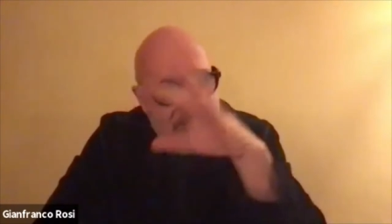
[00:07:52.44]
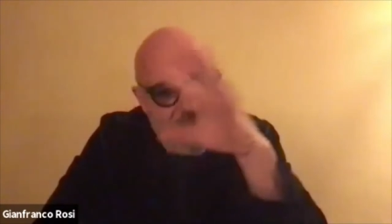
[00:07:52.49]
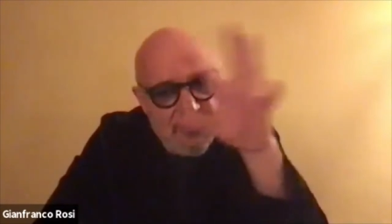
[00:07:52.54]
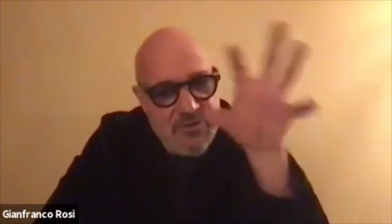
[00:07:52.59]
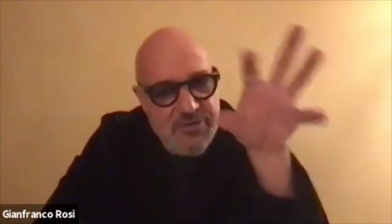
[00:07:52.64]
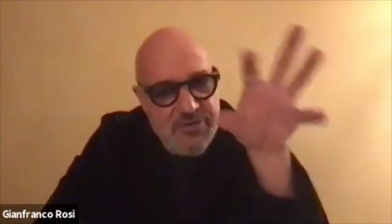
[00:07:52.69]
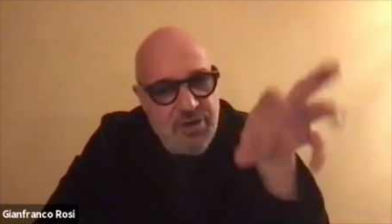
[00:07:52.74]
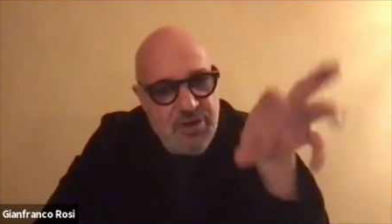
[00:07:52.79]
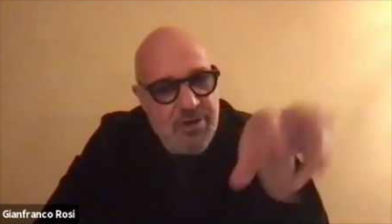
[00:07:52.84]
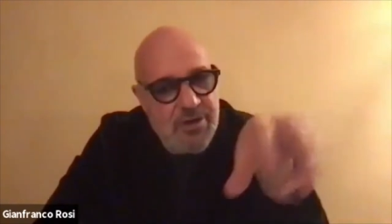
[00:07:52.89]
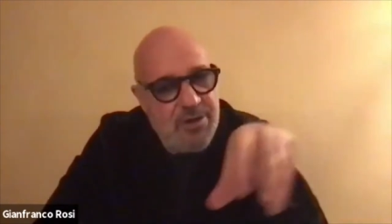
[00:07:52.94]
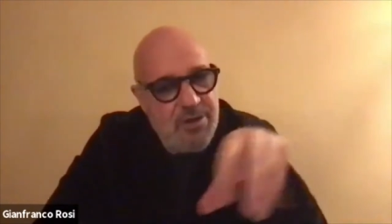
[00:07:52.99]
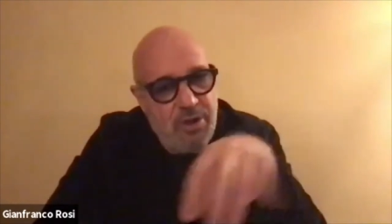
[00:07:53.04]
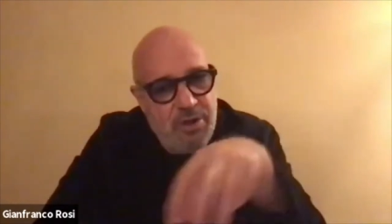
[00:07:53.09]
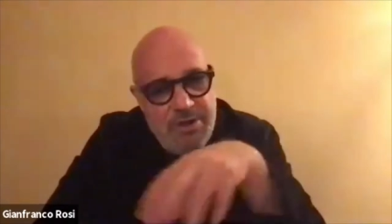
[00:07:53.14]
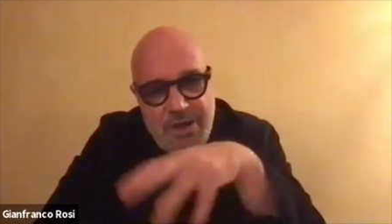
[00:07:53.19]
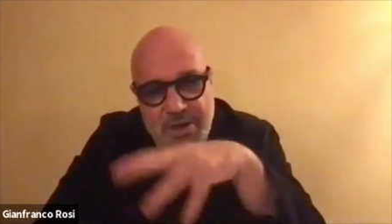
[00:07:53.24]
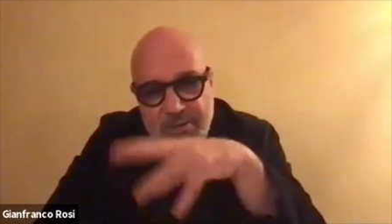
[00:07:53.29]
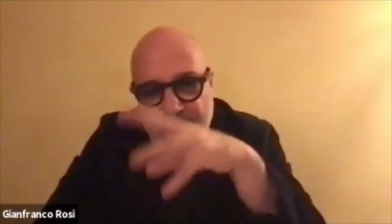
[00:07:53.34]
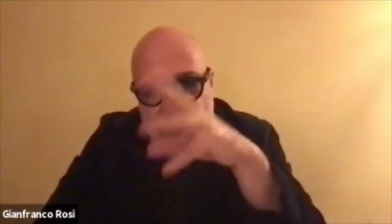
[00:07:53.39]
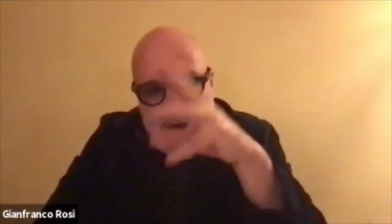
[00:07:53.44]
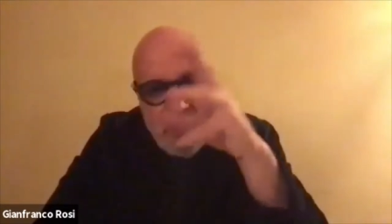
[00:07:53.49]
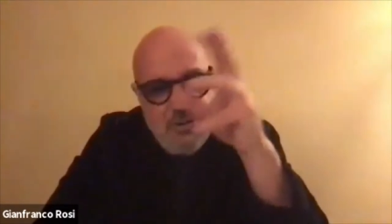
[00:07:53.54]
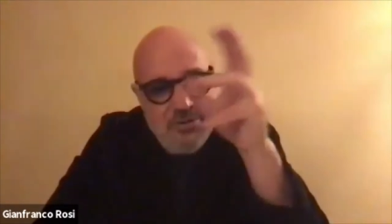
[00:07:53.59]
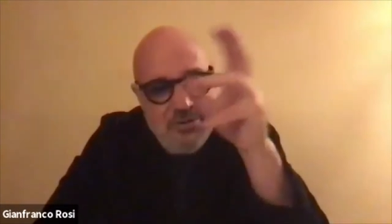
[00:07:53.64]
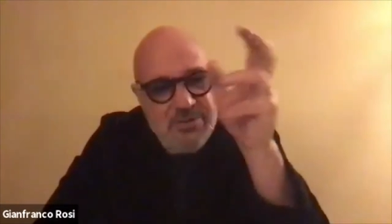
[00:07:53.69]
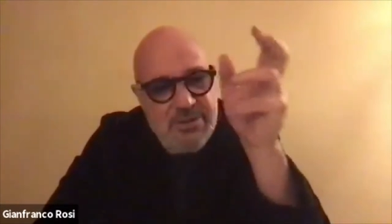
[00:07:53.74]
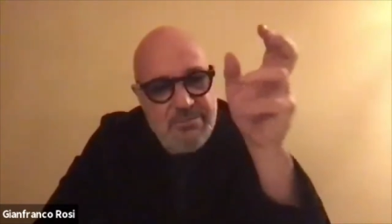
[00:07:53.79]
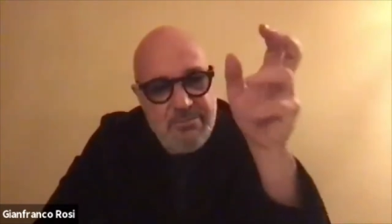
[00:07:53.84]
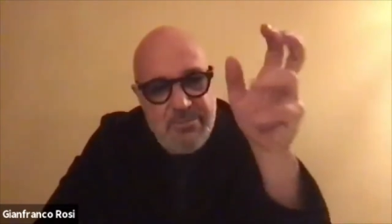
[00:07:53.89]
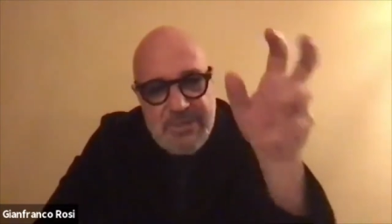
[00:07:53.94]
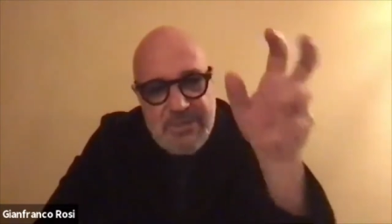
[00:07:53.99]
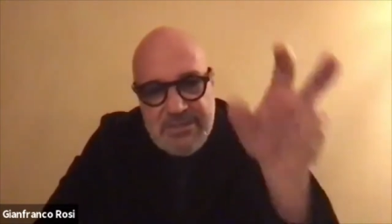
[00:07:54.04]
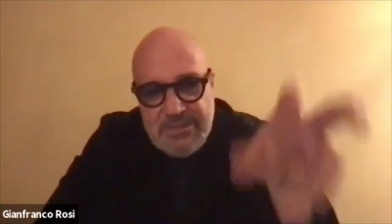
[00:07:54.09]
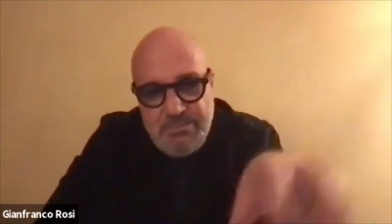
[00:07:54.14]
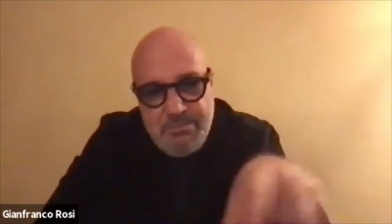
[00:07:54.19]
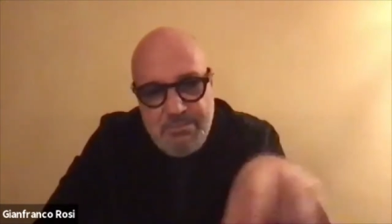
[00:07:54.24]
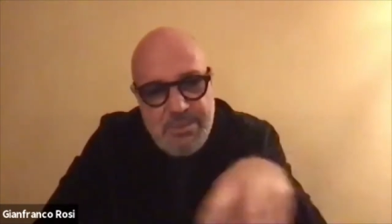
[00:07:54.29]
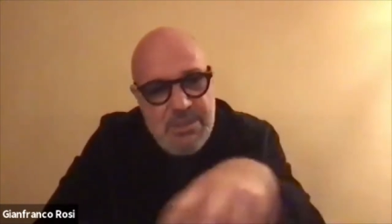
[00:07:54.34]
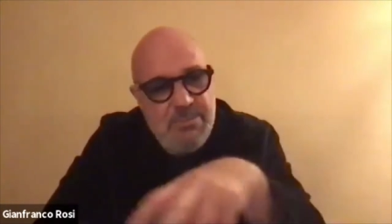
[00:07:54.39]
going around and
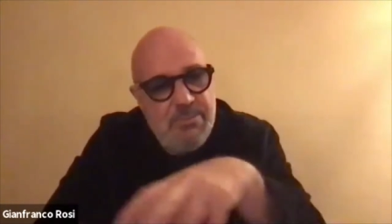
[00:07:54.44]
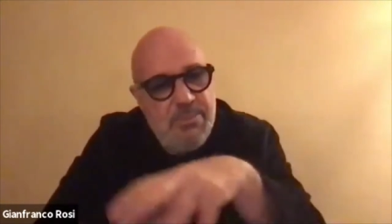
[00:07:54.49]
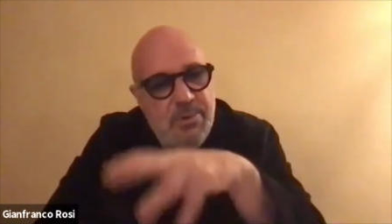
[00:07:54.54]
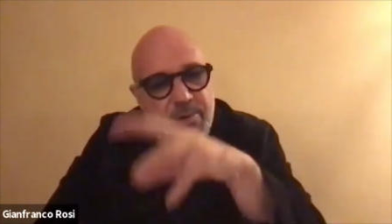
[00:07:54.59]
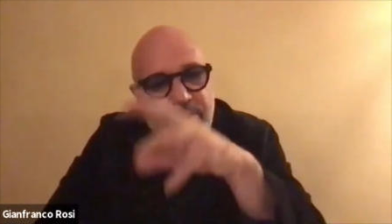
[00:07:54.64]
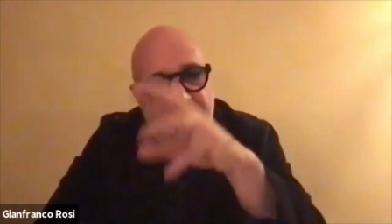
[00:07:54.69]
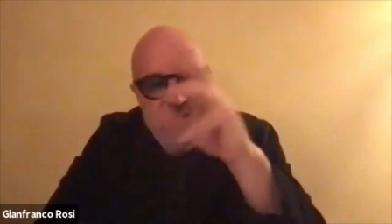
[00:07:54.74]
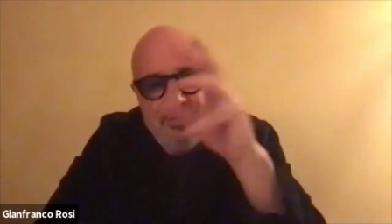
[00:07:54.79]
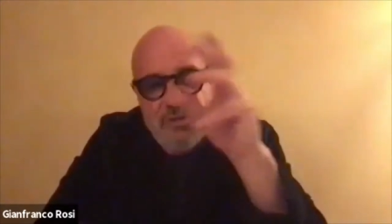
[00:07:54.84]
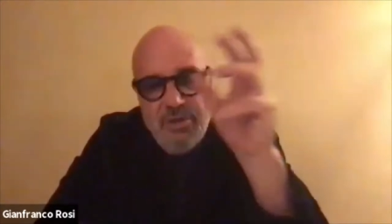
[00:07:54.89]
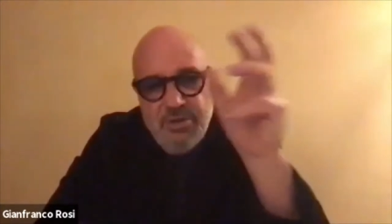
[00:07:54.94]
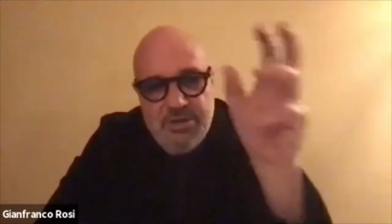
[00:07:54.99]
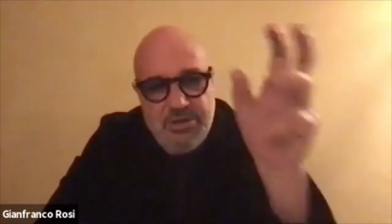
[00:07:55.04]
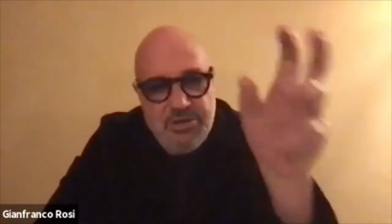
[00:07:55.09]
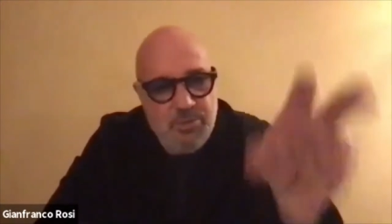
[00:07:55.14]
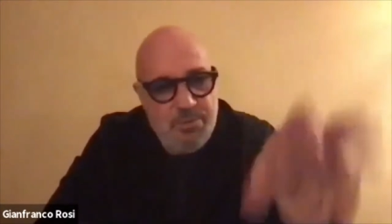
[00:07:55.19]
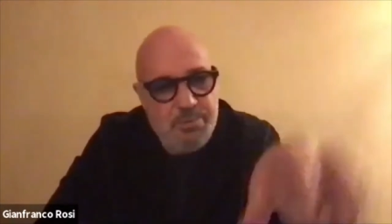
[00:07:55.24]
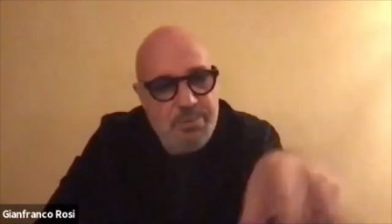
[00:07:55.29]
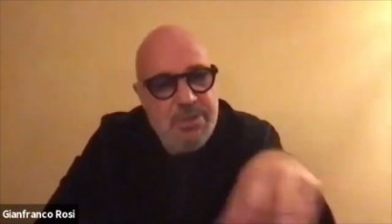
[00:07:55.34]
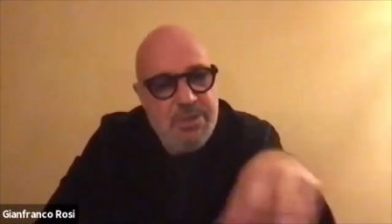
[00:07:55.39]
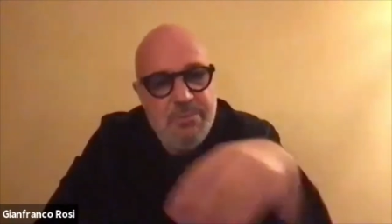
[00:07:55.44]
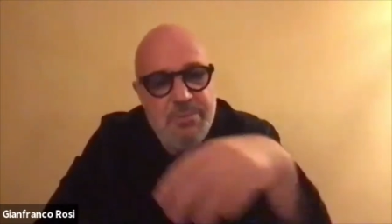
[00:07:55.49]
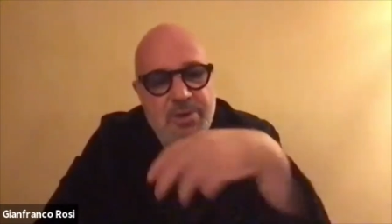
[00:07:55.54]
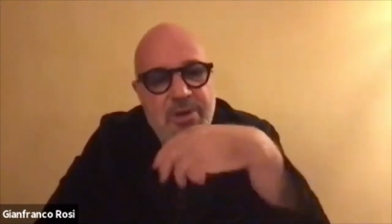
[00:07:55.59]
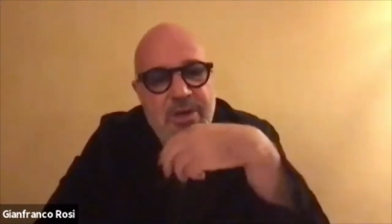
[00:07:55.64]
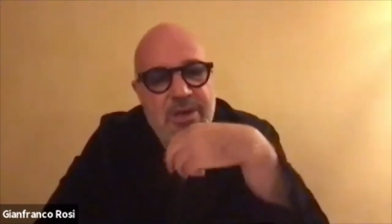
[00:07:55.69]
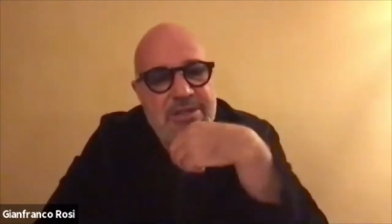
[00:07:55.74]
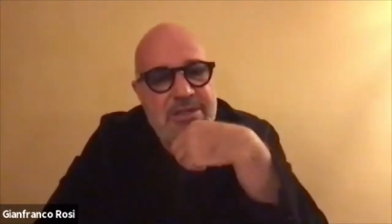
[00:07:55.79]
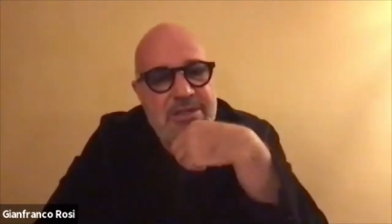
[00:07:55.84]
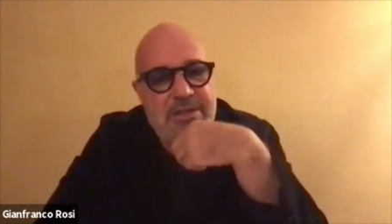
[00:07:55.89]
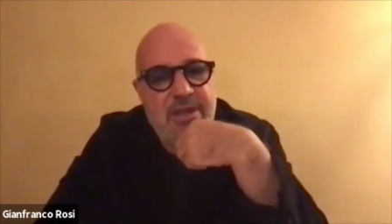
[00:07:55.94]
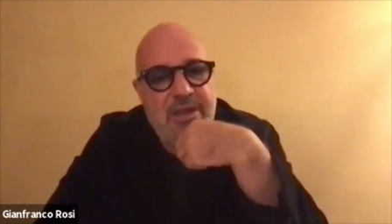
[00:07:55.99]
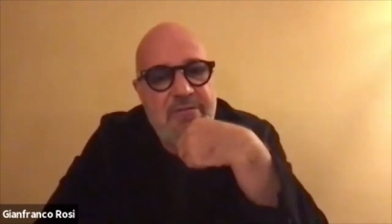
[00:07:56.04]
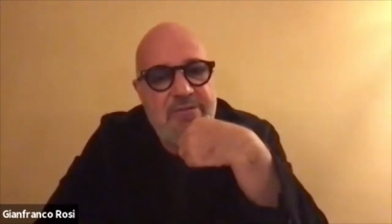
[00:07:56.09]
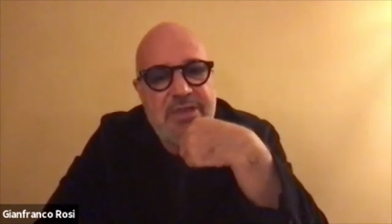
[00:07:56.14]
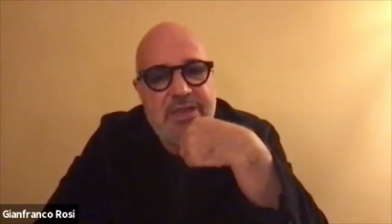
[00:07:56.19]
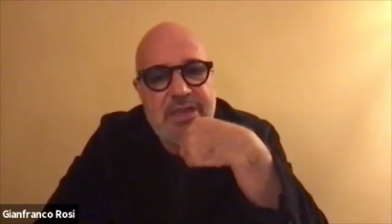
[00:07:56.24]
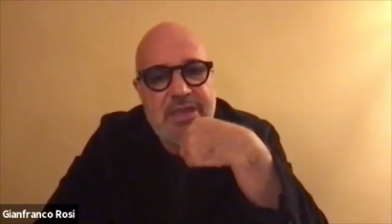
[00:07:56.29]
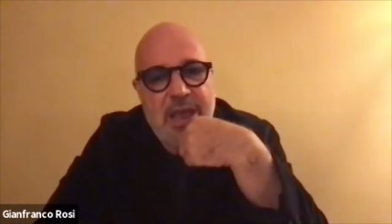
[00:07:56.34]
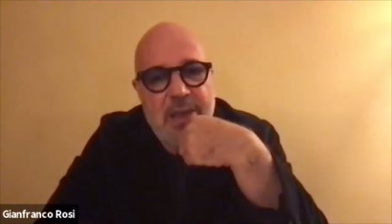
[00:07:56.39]
meeting people and talking to people, I didn't have
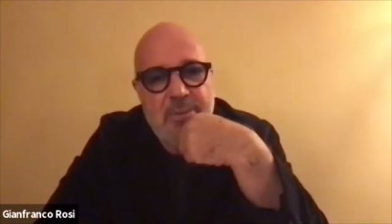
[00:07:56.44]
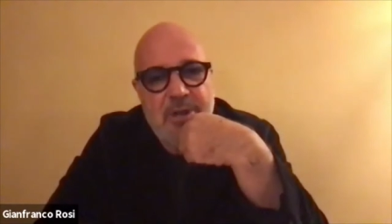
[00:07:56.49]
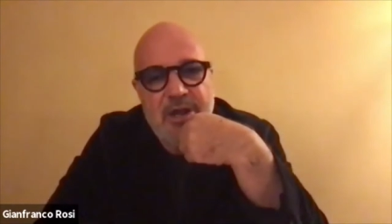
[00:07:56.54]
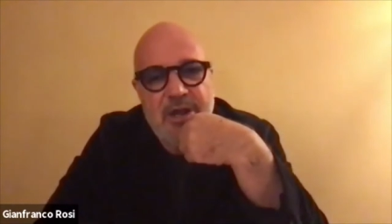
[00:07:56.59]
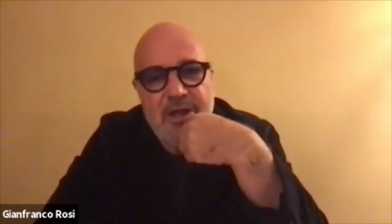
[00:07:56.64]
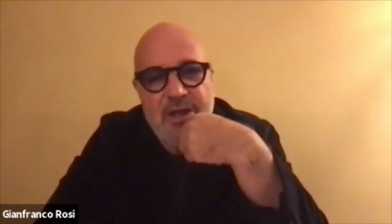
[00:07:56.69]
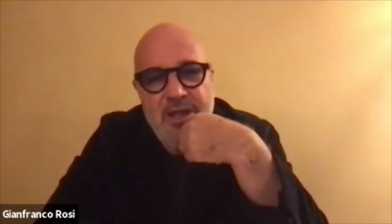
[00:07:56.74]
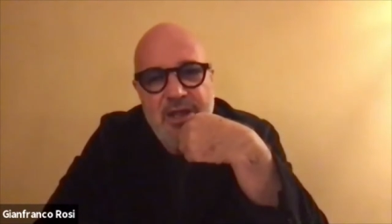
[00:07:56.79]
the camera.